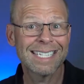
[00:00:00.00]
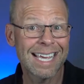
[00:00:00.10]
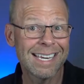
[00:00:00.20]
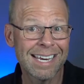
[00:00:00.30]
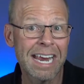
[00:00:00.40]

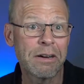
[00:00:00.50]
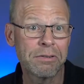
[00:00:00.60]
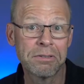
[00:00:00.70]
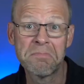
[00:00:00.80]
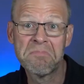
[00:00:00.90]
eighty
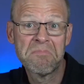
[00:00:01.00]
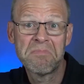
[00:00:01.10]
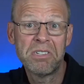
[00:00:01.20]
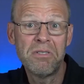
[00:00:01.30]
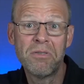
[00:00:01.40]
acres,
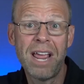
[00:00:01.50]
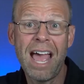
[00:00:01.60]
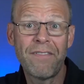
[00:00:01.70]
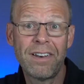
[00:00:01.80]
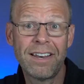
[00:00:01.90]
so you own
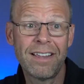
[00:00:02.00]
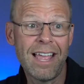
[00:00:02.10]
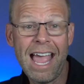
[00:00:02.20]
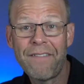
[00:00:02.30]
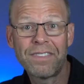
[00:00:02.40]
half a
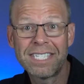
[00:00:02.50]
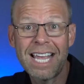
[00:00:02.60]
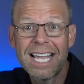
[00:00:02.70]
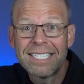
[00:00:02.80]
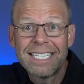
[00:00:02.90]
half the
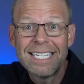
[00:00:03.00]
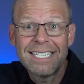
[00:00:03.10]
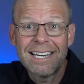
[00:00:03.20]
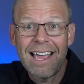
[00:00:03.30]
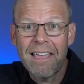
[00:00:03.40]
size of
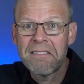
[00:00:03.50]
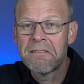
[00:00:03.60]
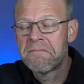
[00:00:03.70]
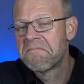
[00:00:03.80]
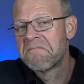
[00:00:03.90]
Disneyland.
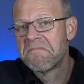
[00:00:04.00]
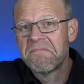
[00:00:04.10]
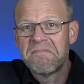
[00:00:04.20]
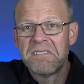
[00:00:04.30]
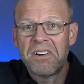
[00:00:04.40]

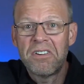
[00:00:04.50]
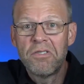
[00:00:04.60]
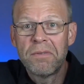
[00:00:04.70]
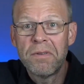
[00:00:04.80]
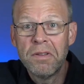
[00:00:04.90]
Start your
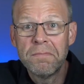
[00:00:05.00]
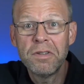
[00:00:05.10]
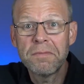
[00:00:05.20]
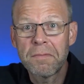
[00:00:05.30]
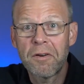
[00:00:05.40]
own
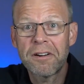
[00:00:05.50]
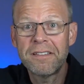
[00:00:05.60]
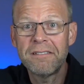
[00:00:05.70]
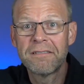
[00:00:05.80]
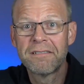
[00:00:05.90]
amusement park
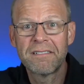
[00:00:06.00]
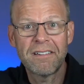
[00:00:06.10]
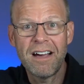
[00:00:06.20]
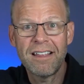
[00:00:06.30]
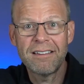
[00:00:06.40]
too.
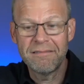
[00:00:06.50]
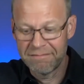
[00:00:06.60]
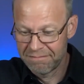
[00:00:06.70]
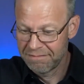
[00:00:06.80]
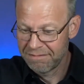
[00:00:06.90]
Call it,
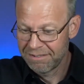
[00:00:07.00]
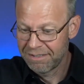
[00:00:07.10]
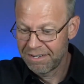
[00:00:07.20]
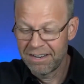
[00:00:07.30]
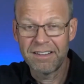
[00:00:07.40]

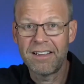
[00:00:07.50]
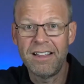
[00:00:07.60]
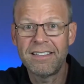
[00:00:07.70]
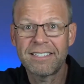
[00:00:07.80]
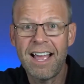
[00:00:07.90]

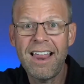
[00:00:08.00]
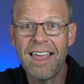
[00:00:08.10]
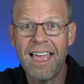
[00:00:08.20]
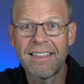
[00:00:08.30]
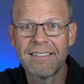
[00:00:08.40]
call it
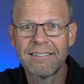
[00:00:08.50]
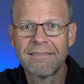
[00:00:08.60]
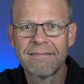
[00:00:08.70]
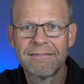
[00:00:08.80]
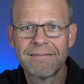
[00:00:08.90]
Scotland.
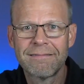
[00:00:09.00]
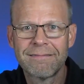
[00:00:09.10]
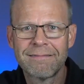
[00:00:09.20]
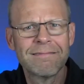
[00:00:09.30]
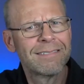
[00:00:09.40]

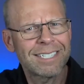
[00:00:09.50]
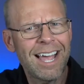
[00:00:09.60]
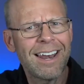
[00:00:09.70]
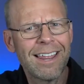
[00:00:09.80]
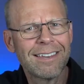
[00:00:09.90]

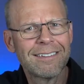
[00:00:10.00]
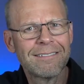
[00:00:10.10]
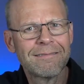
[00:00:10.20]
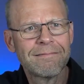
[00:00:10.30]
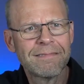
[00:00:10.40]
Scotland
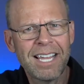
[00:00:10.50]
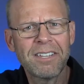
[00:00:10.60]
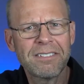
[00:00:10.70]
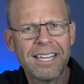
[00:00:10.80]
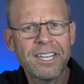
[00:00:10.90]

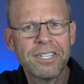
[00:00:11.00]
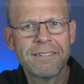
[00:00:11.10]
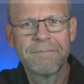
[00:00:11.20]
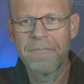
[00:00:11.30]
sounds catchy.